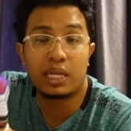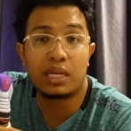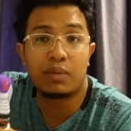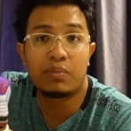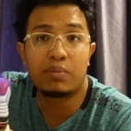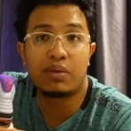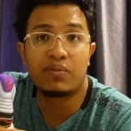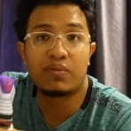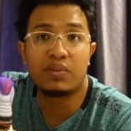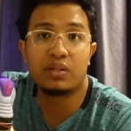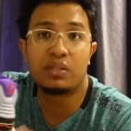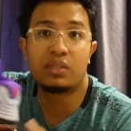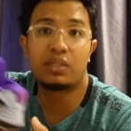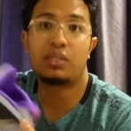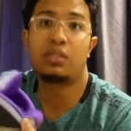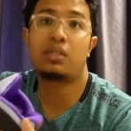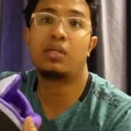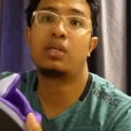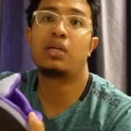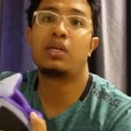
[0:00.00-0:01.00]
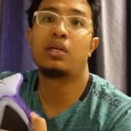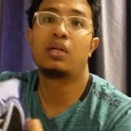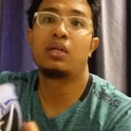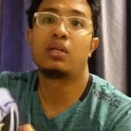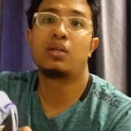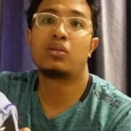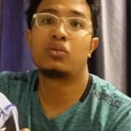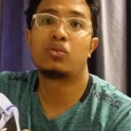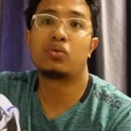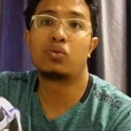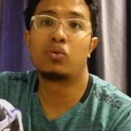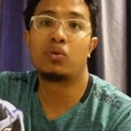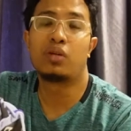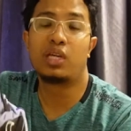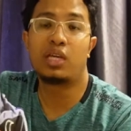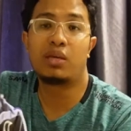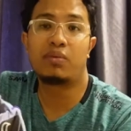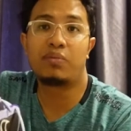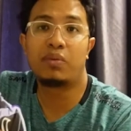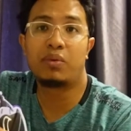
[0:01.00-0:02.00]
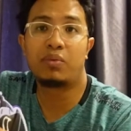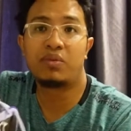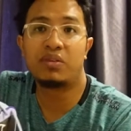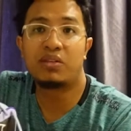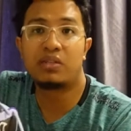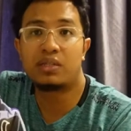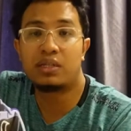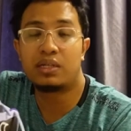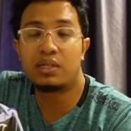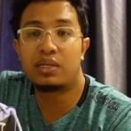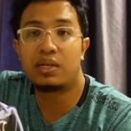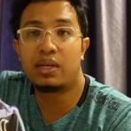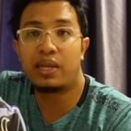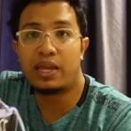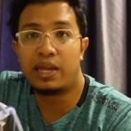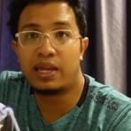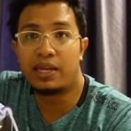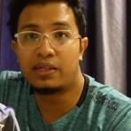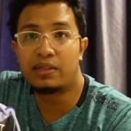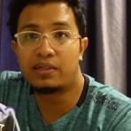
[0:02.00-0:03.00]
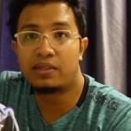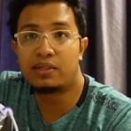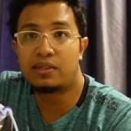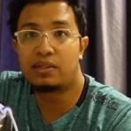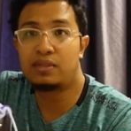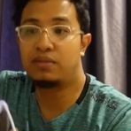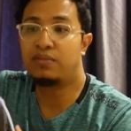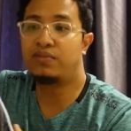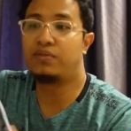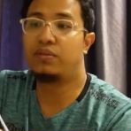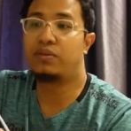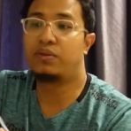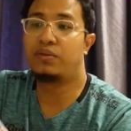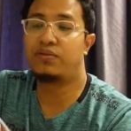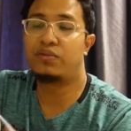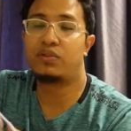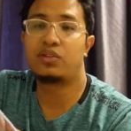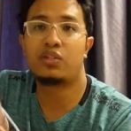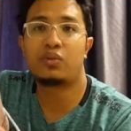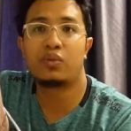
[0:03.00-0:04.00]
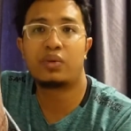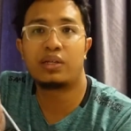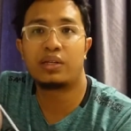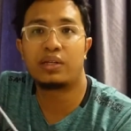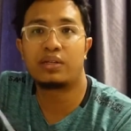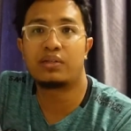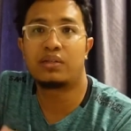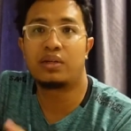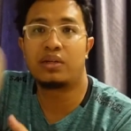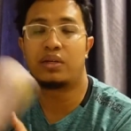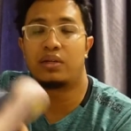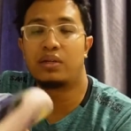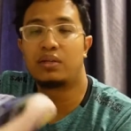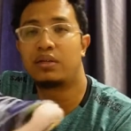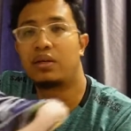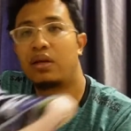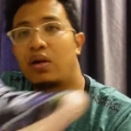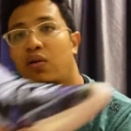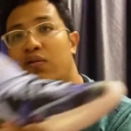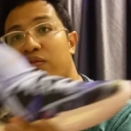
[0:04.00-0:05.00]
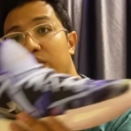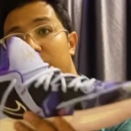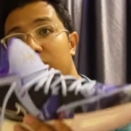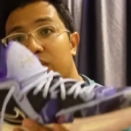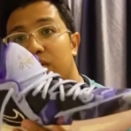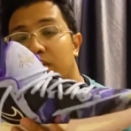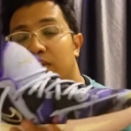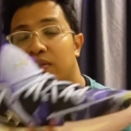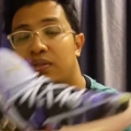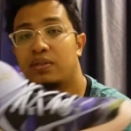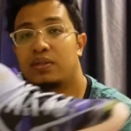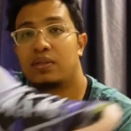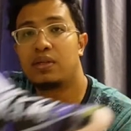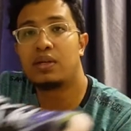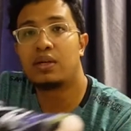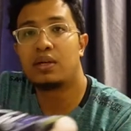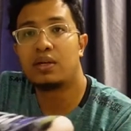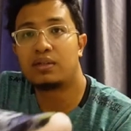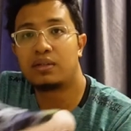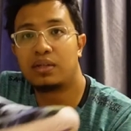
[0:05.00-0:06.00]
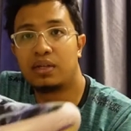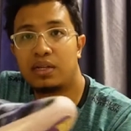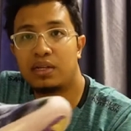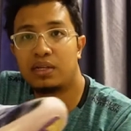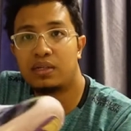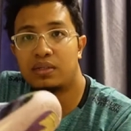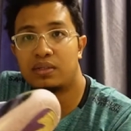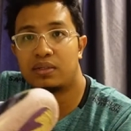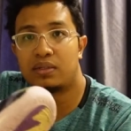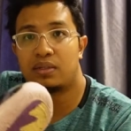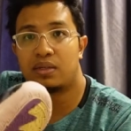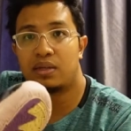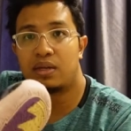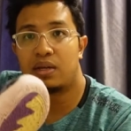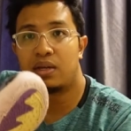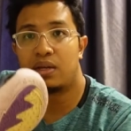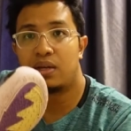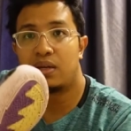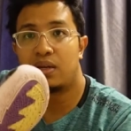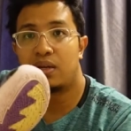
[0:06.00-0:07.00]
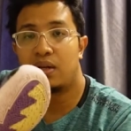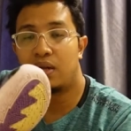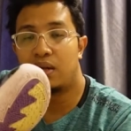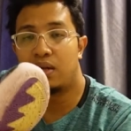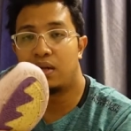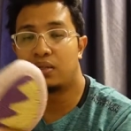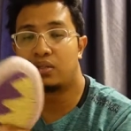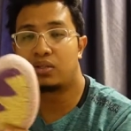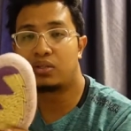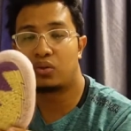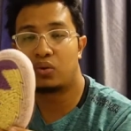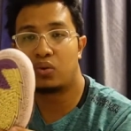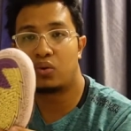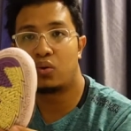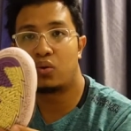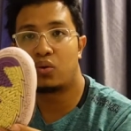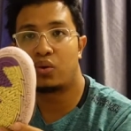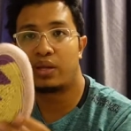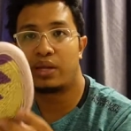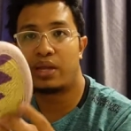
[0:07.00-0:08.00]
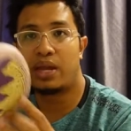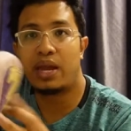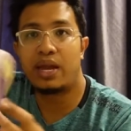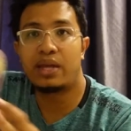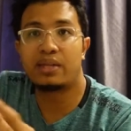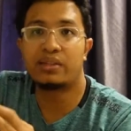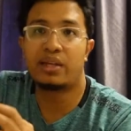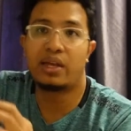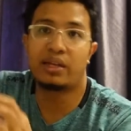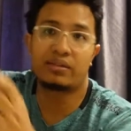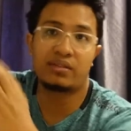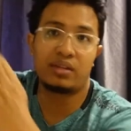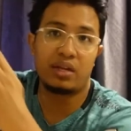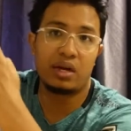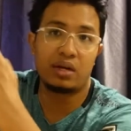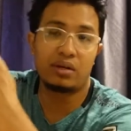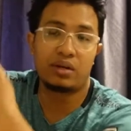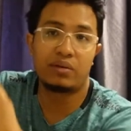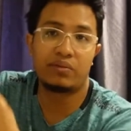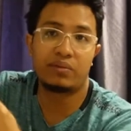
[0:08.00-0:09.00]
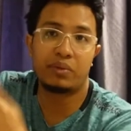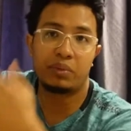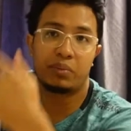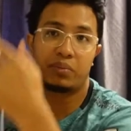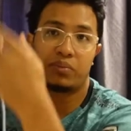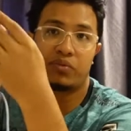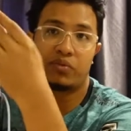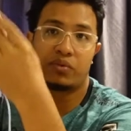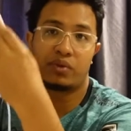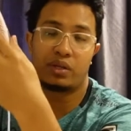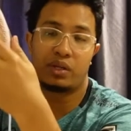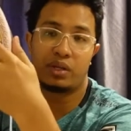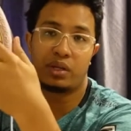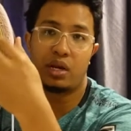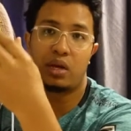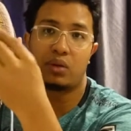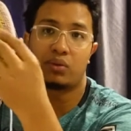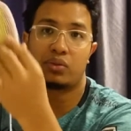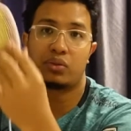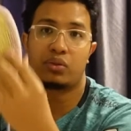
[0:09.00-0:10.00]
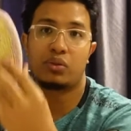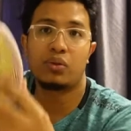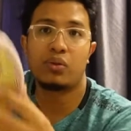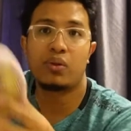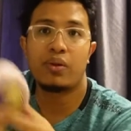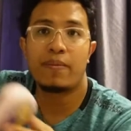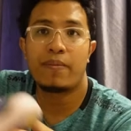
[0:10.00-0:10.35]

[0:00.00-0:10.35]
EP version. So EP version is for this one is overseas release. So it has XDR rubber for the outsole,